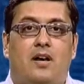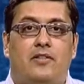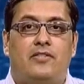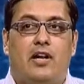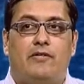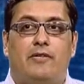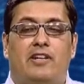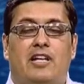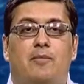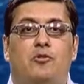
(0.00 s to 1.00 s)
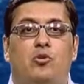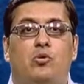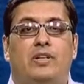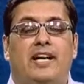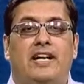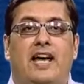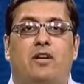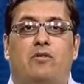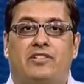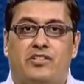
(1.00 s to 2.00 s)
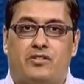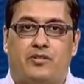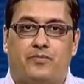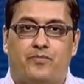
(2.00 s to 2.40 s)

Now, we will come to data acquisition.